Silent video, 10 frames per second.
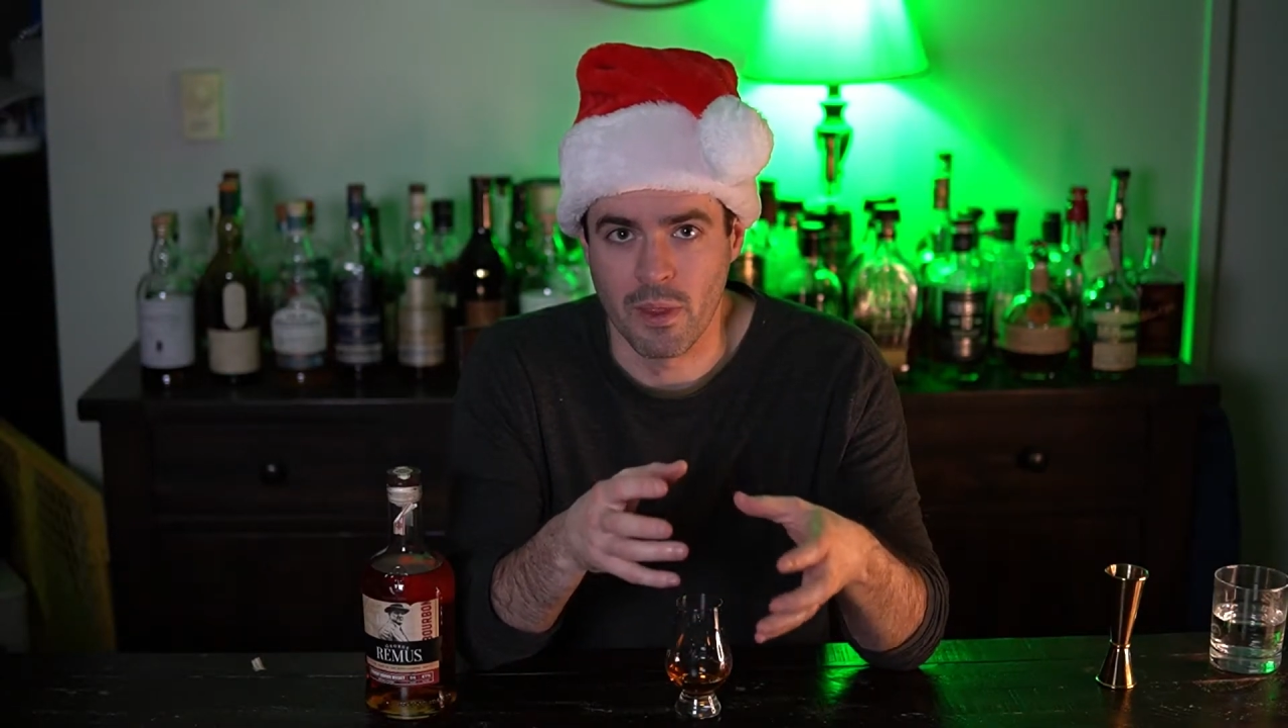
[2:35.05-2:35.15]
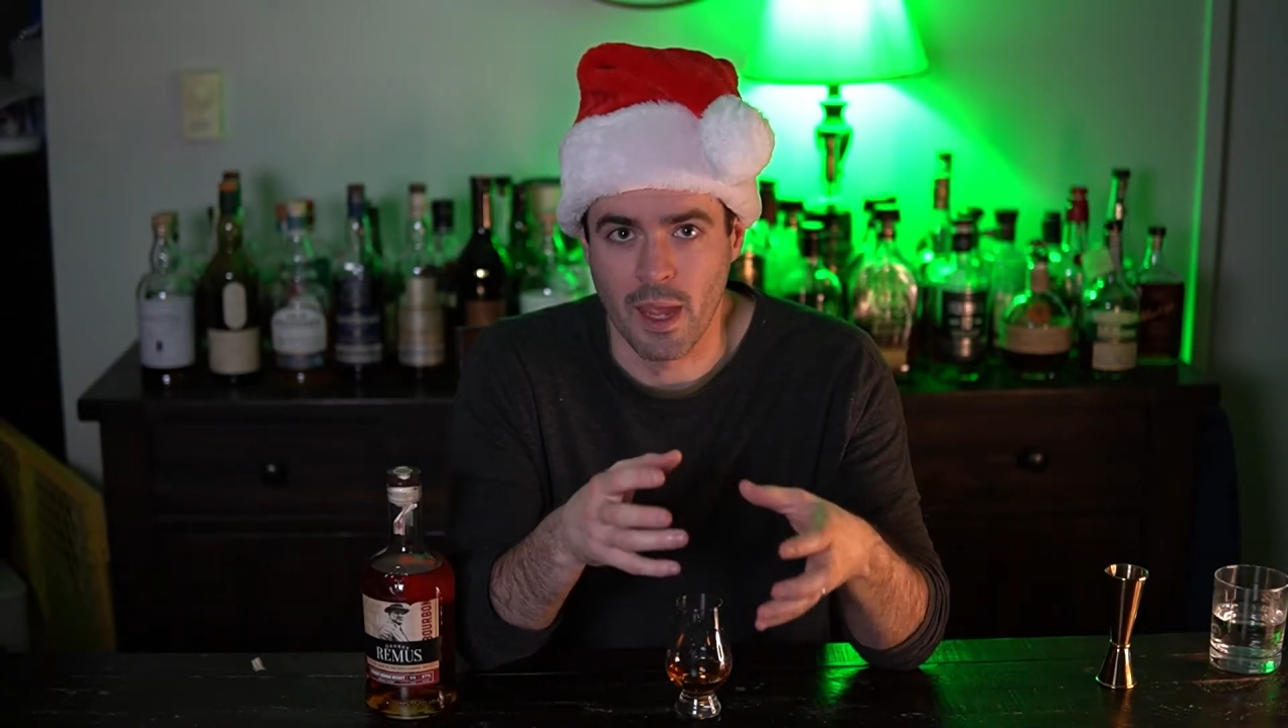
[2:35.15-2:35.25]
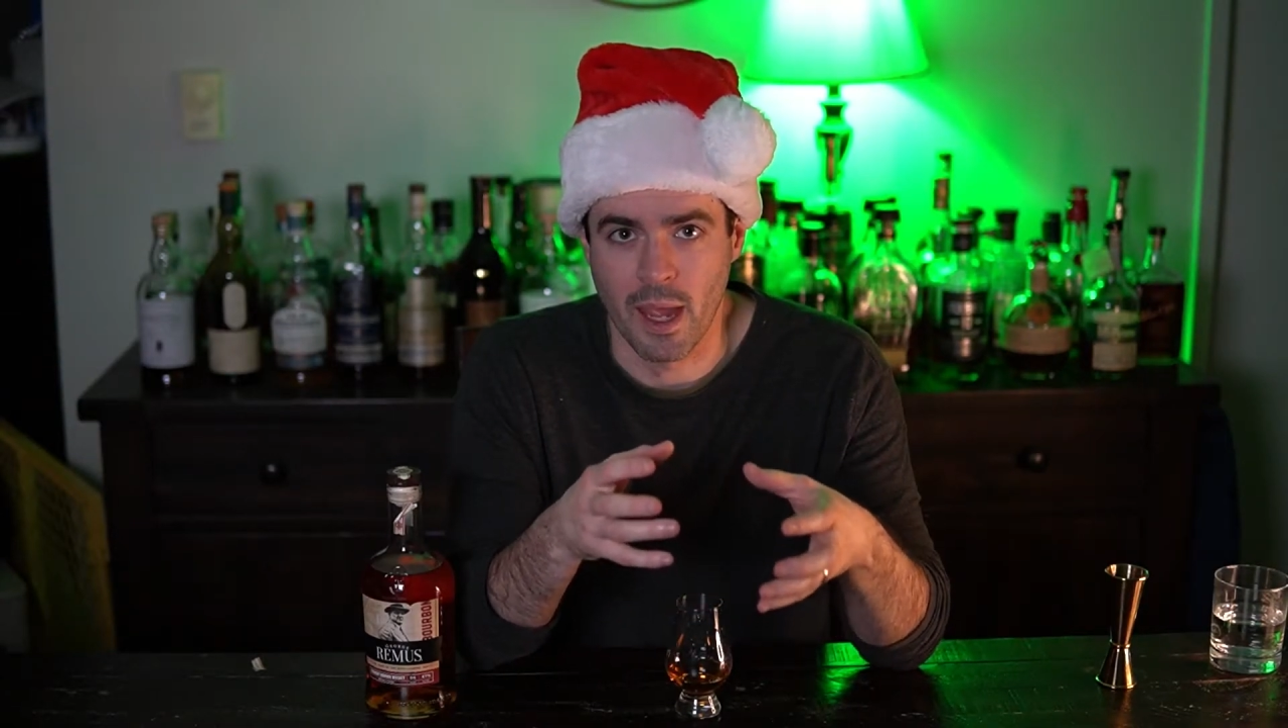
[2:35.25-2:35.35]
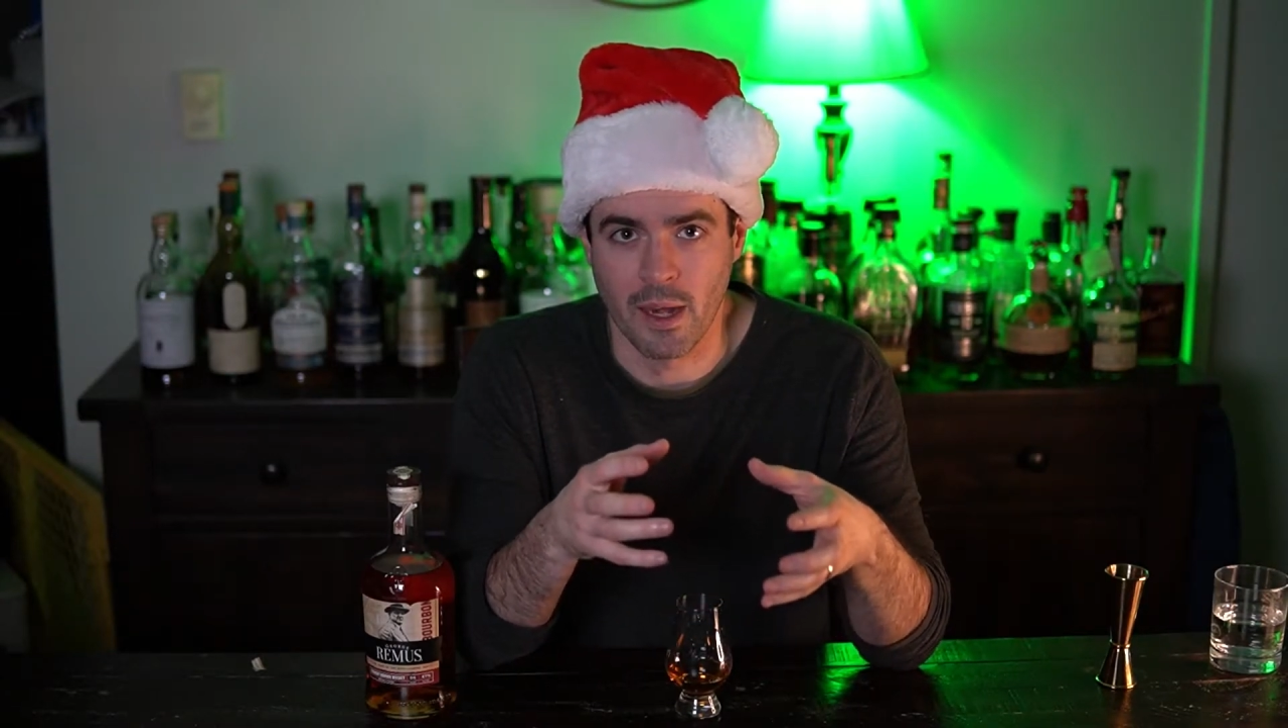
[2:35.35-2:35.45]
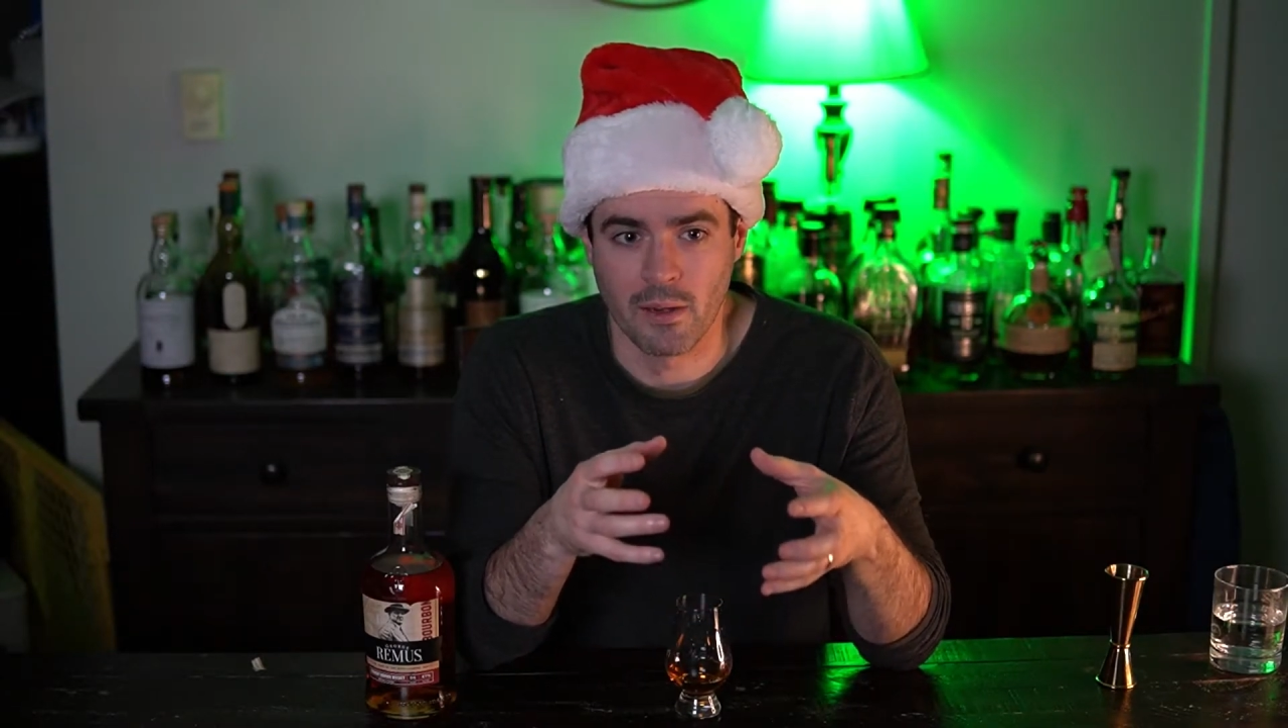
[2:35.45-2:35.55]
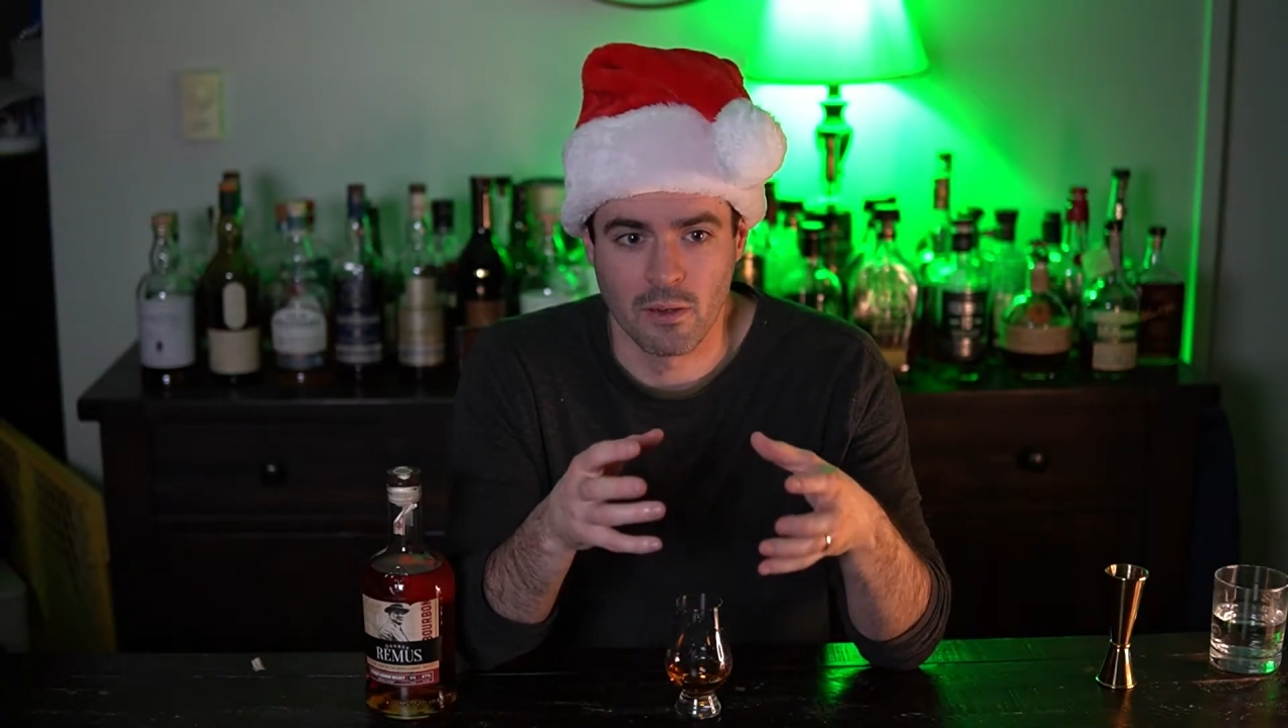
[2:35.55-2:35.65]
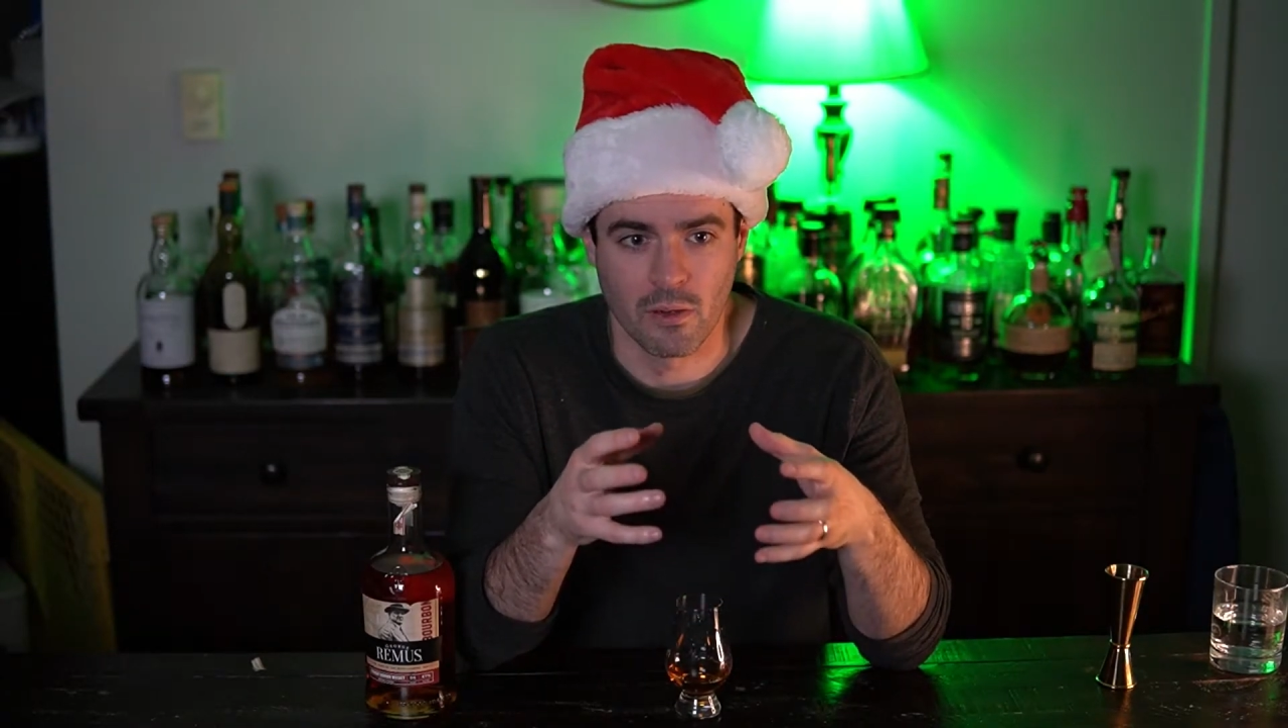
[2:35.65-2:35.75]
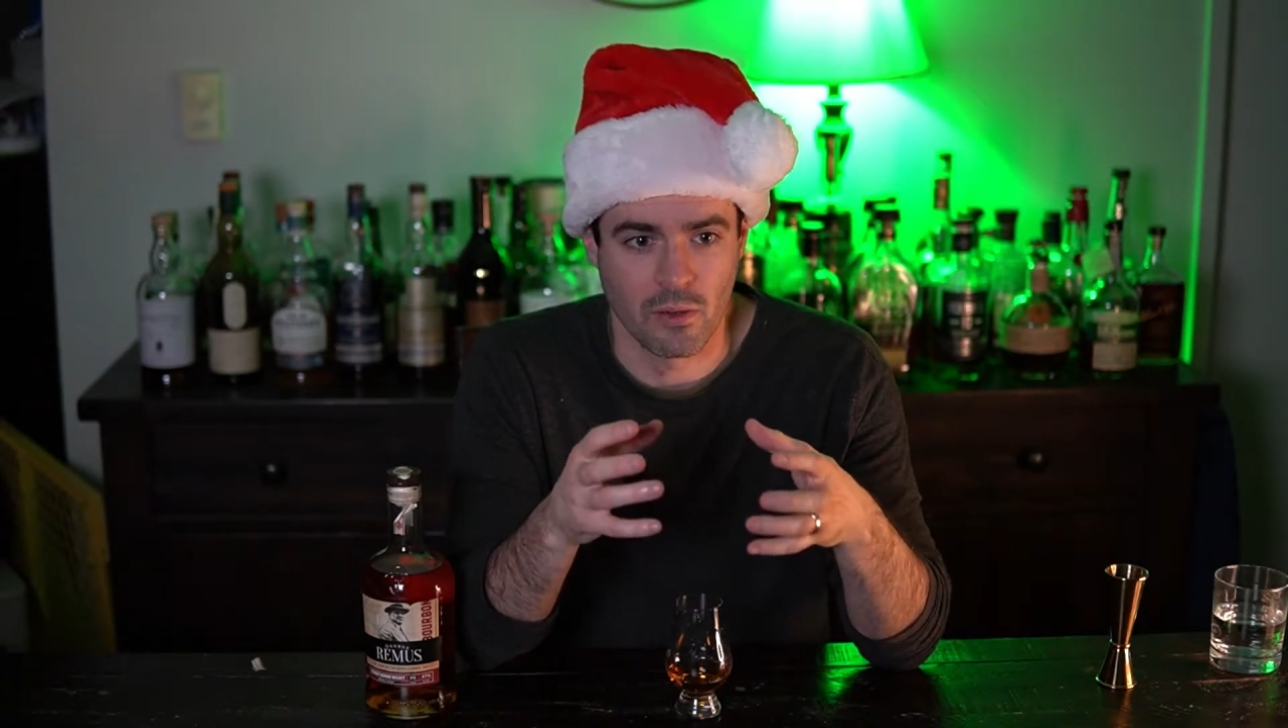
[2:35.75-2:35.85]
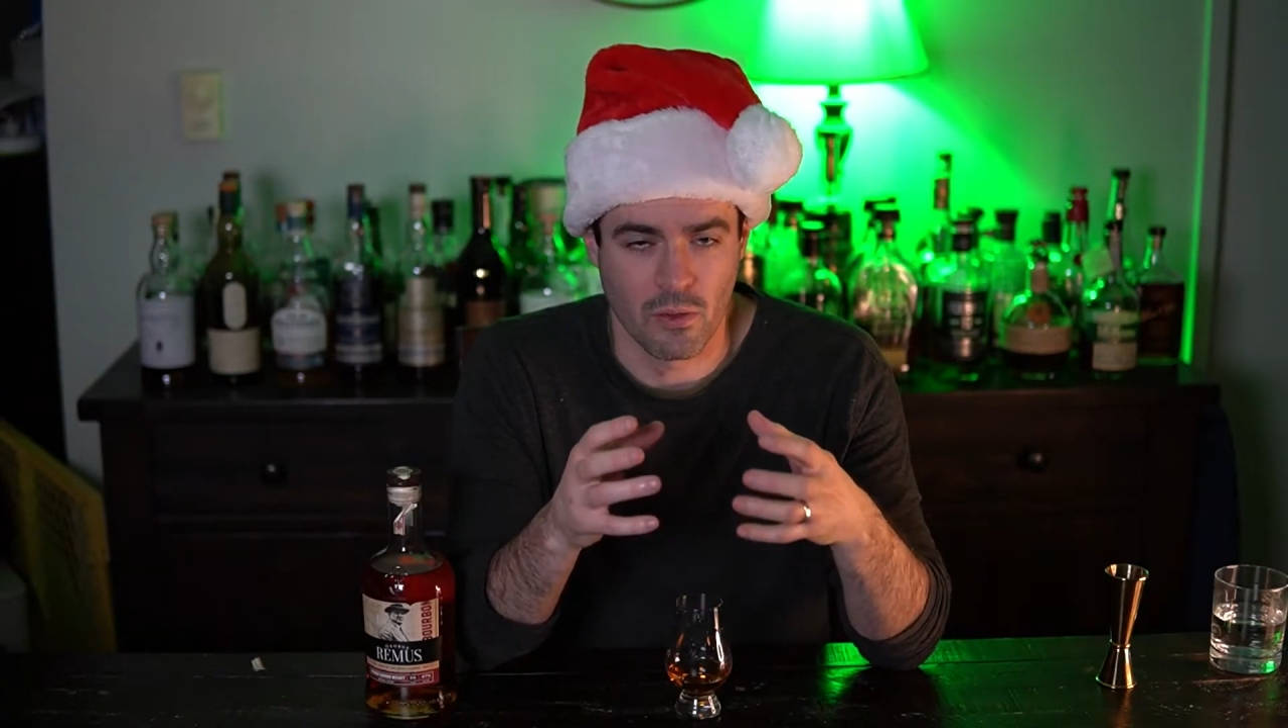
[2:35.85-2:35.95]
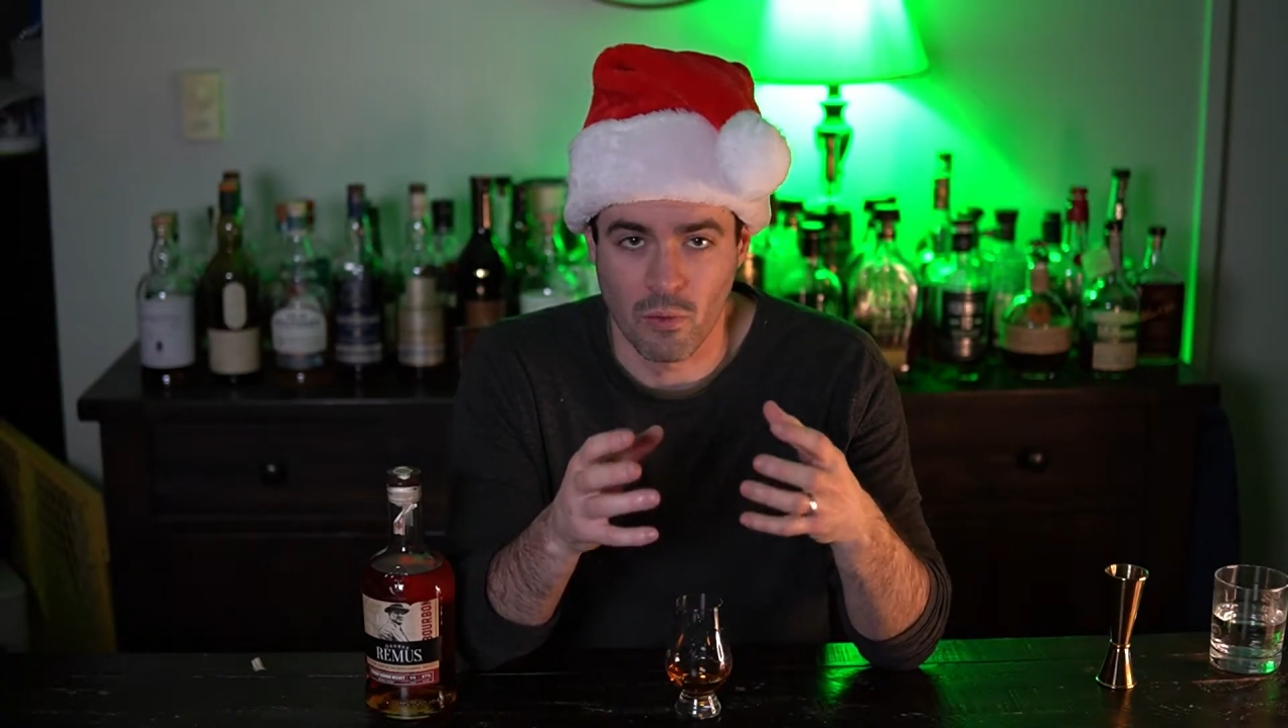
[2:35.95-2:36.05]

or the